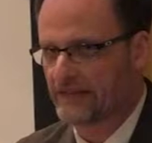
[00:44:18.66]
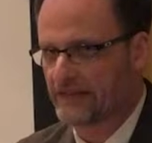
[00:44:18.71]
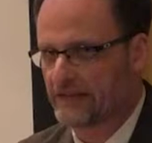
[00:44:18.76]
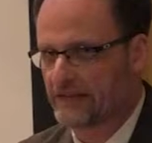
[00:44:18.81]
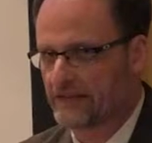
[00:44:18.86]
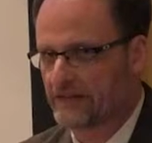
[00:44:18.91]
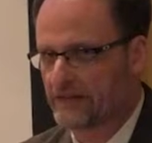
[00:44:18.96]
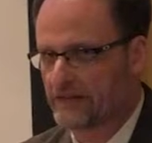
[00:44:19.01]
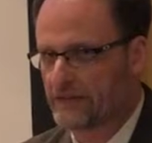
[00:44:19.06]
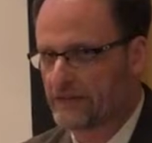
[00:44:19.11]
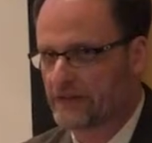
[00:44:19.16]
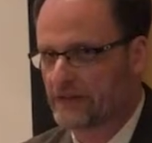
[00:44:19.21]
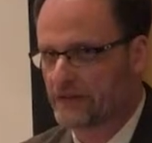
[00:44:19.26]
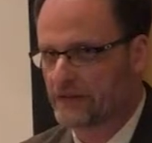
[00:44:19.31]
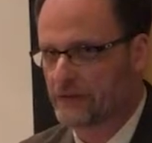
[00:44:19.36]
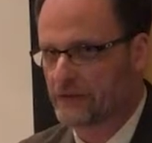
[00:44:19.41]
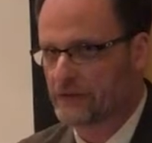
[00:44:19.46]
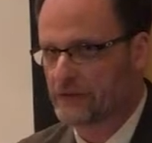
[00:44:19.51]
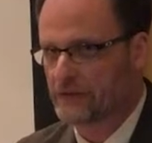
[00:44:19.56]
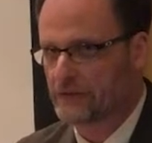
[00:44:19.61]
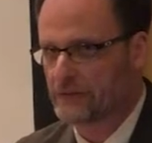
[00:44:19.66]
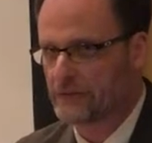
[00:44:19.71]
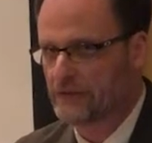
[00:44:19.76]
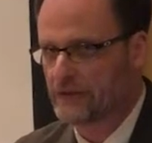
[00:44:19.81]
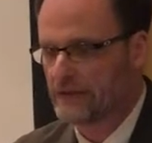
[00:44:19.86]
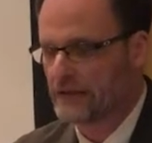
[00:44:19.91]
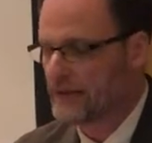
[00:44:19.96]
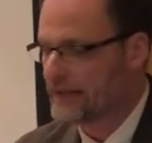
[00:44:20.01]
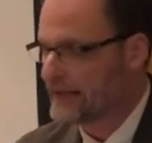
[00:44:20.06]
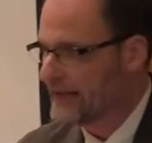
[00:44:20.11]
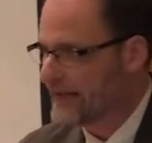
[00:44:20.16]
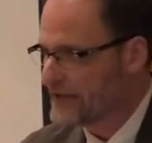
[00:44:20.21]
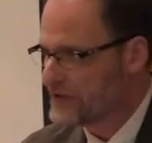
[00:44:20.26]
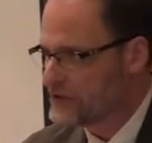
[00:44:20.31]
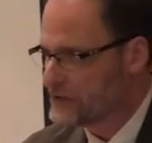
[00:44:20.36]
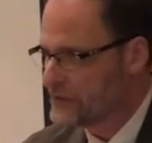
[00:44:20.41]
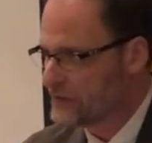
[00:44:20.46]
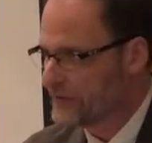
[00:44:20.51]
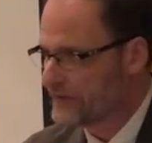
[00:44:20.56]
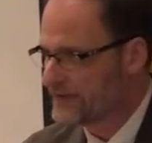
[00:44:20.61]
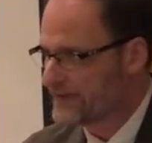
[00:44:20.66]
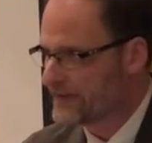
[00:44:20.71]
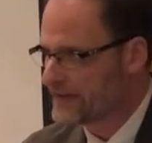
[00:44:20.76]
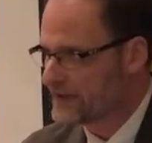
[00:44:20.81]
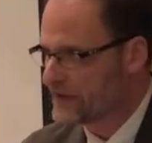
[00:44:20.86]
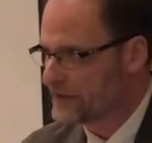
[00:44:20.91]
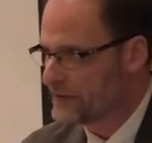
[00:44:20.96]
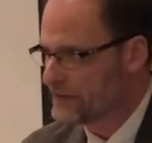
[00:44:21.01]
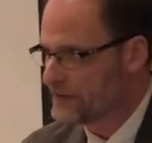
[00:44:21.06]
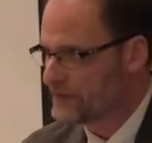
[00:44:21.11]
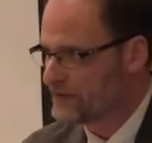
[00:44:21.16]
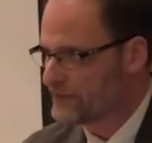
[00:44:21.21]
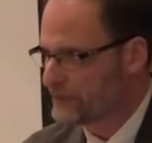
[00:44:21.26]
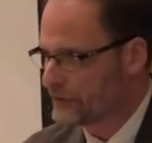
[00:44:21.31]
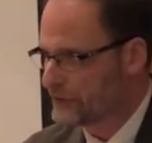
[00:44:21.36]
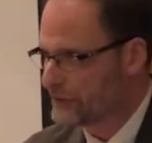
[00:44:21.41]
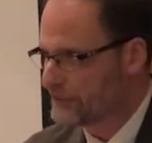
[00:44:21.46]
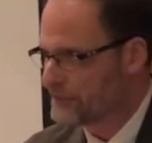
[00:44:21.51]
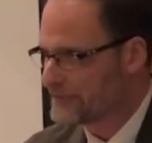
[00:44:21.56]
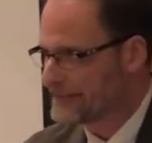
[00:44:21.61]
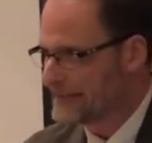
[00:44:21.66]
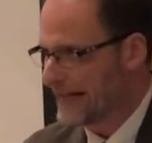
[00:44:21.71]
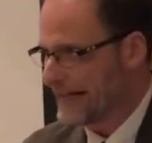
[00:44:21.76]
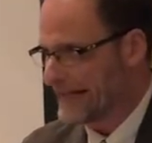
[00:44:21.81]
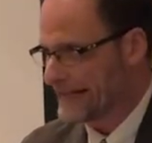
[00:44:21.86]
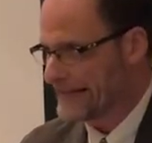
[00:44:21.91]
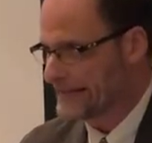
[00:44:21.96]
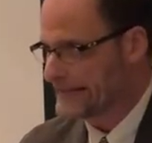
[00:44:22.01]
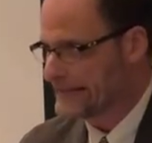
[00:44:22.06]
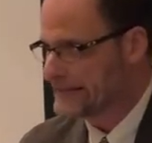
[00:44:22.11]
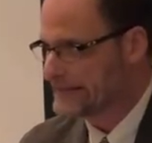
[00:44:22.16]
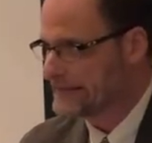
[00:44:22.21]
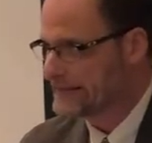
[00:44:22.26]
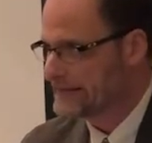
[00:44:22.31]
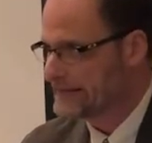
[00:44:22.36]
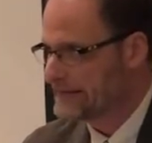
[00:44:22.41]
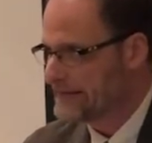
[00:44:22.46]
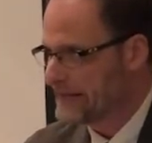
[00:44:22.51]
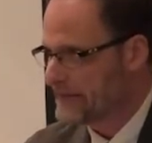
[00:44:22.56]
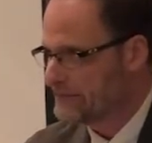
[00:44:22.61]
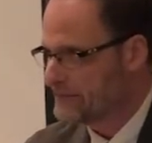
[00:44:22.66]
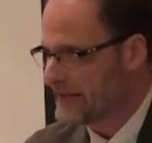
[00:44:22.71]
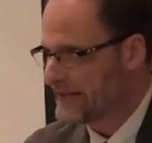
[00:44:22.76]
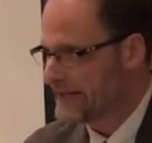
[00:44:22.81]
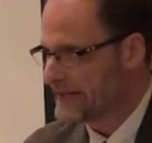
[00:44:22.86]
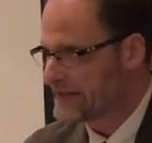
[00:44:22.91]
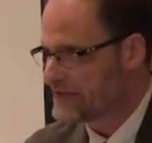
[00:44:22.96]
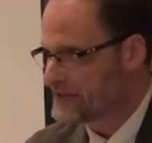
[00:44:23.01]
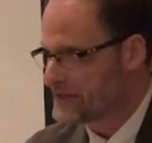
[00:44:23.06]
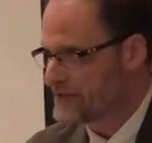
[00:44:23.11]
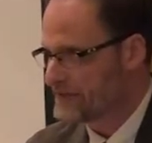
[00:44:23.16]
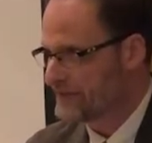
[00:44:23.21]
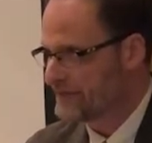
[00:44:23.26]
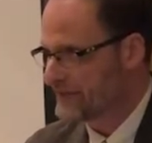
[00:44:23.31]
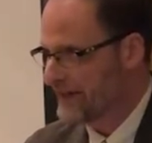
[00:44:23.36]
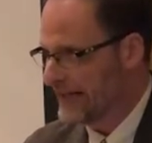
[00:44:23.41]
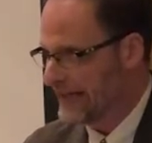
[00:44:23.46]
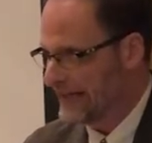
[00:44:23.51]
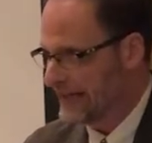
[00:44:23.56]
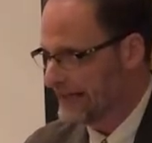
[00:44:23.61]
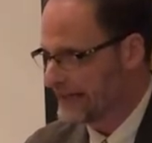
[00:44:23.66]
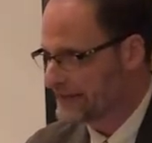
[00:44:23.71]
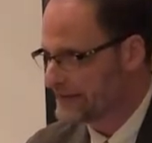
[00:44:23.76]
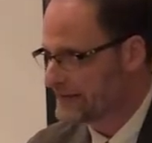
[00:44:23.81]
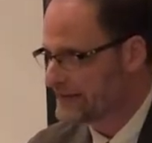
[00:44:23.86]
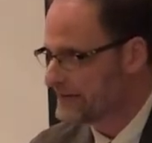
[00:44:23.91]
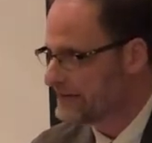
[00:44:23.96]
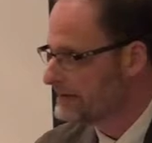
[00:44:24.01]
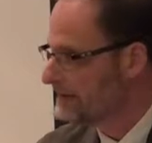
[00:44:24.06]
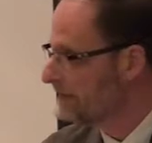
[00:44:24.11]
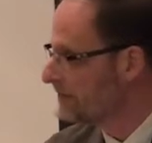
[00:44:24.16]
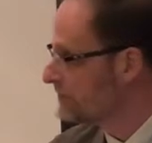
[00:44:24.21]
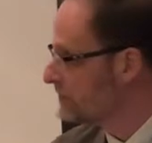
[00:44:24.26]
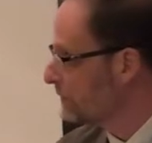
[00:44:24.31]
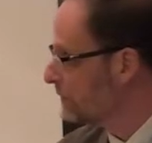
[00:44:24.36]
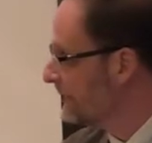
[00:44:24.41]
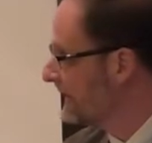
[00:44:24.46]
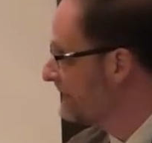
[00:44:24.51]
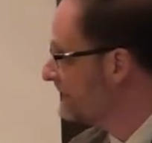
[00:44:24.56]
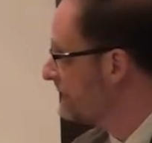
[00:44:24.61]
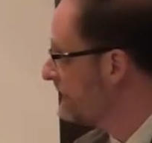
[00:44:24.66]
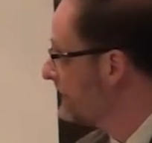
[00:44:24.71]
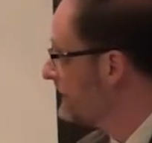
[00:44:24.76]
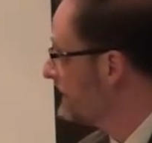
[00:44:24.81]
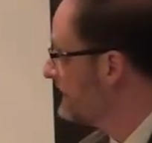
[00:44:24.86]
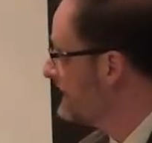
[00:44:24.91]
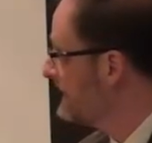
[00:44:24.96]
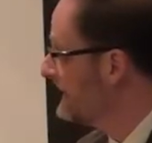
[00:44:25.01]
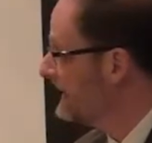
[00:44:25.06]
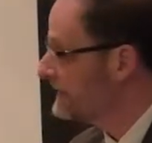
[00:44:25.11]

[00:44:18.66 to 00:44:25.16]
into Kikuyu, had used the Kikuyu verb gaya, meaning to divide, to render the